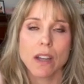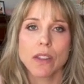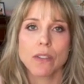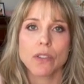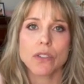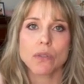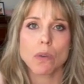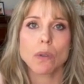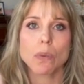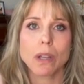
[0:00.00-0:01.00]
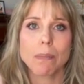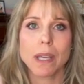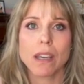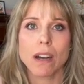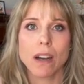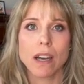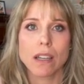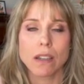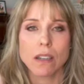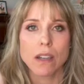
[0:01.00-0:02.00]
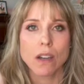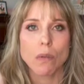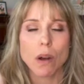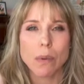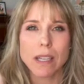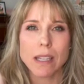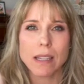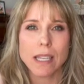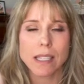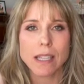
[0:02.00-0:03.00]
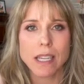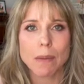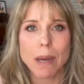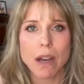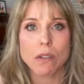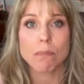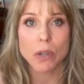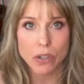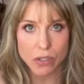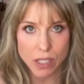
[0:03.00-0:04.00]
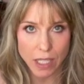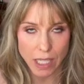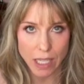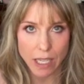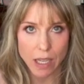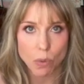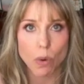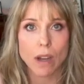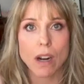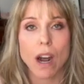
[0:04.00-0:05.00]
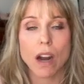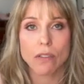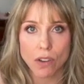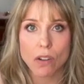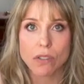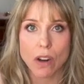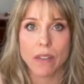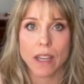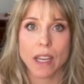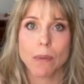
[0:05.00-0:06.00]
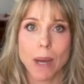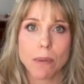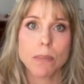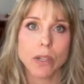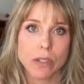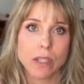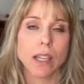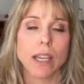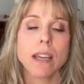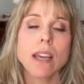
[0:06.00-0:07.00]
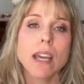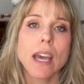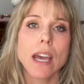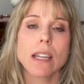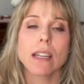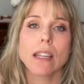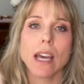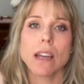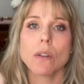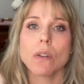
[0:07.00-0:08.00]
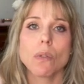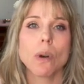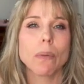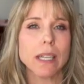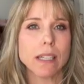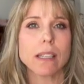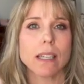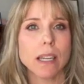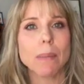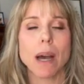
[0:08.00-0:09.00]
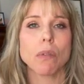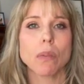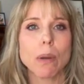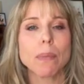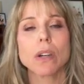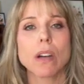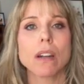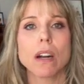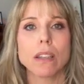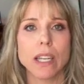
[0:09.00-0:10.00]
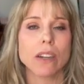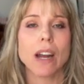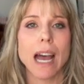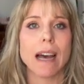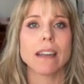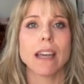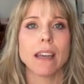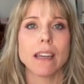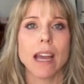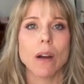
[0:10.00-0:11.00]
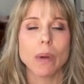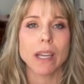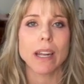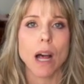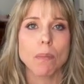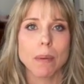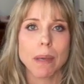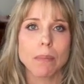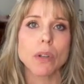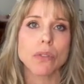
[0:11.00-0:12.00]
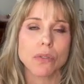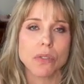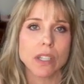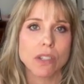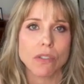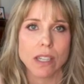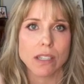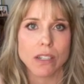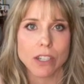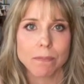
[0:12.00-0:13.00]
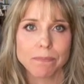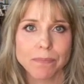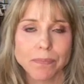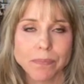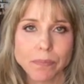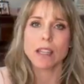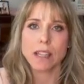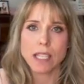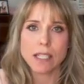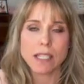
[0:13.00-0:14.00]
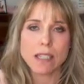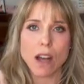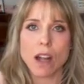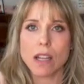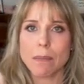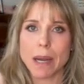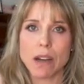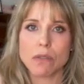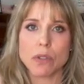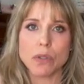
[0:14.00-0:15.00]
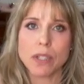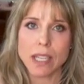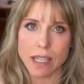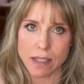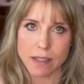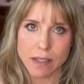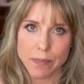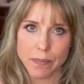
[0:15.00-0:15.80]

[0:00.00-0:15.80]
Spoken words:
The first one will be on what we need to think about personally and what our folks are thinking about personally, and then what we need to think about when we put on our leader hat and how we can help people through this transition. This is all about routines.